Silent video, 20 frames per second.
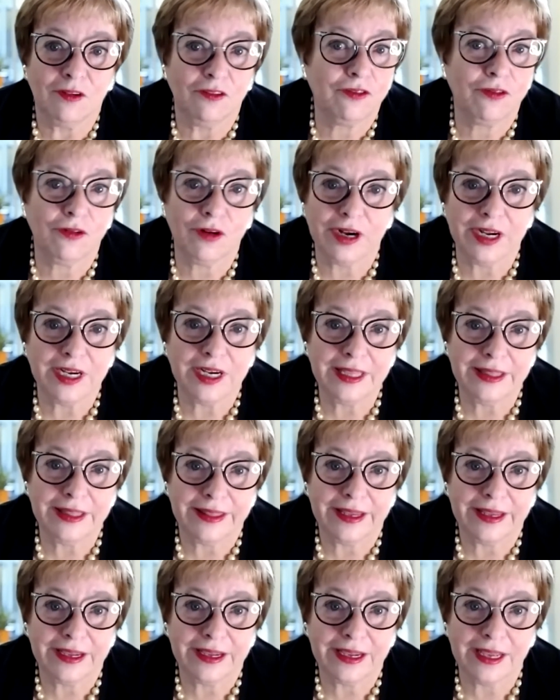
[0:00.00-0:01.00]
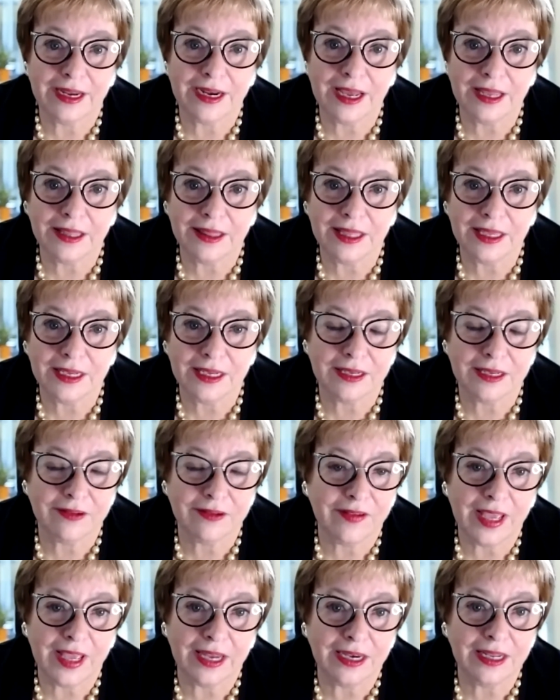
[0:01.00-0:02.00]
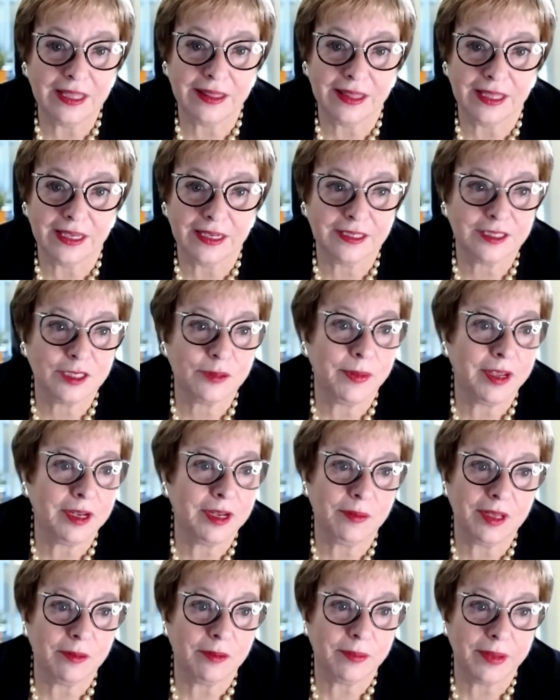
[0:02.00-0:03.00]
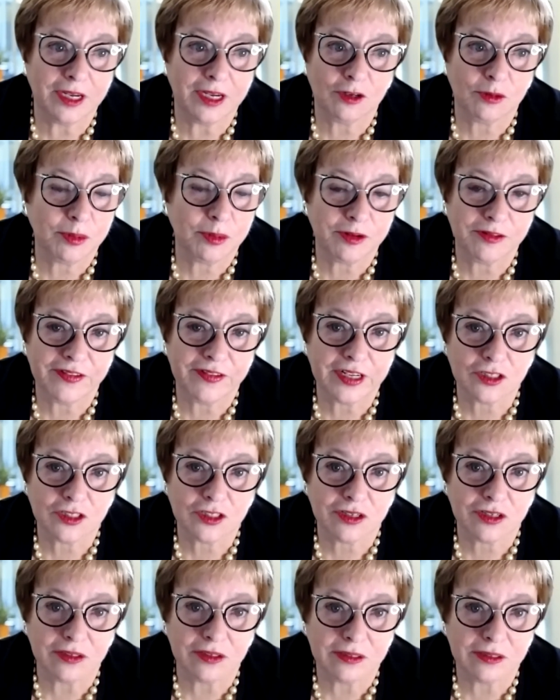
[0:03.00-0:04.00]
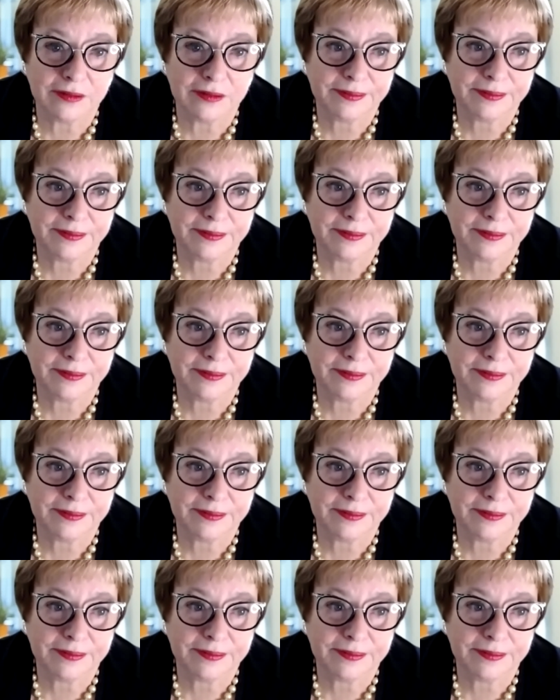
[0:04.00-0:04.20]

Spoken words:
for anything. And I think if anything, it's made me a better professional.